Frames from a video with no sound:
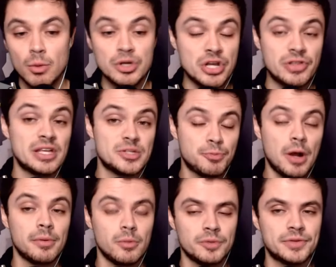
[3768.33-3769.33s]
which I think is
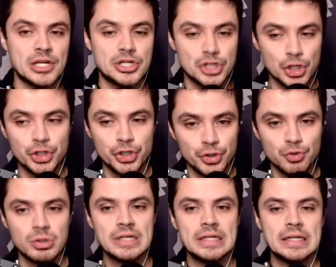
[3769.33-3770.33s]
probably what they should
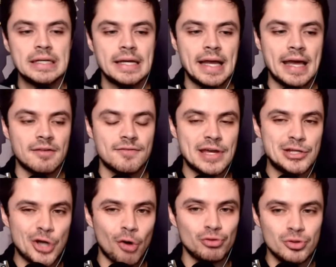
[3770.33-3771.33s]
do. And if they
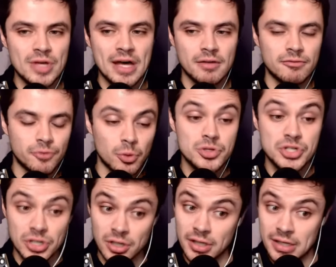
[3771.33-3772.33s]
don't do that,
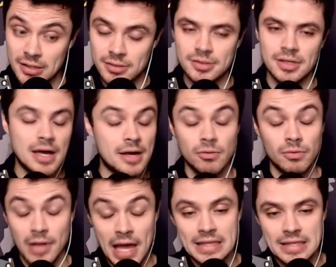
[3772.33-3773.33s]
unfortunately, I don't
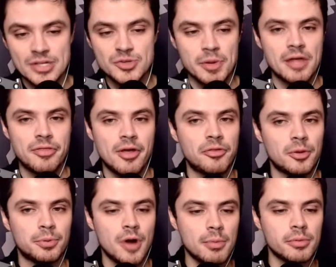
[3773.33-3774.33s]
like this, but I think
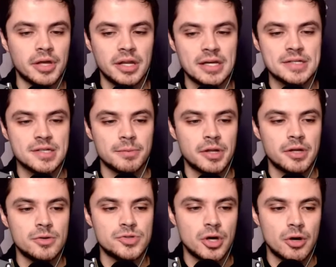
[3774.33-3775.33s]
they're probably going to get
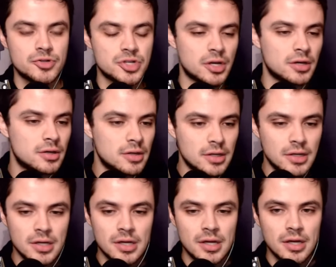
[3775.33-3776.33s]
somebody who's coaching
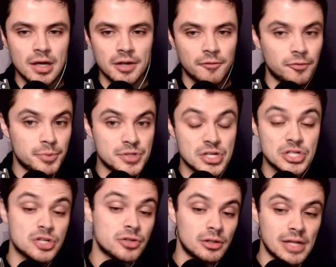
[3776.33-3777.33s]
a different
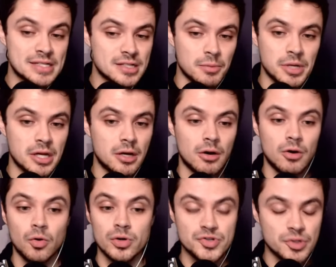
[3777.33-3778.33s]
position. They'll let somebody
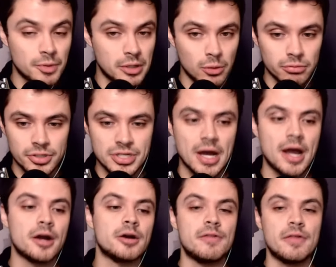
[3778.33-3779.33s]
go or somebody will
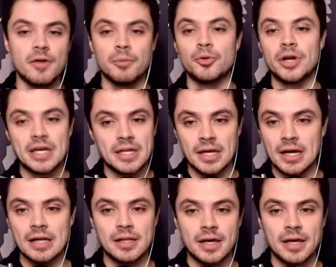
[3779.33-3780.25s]
retire and then they'll bring in a guy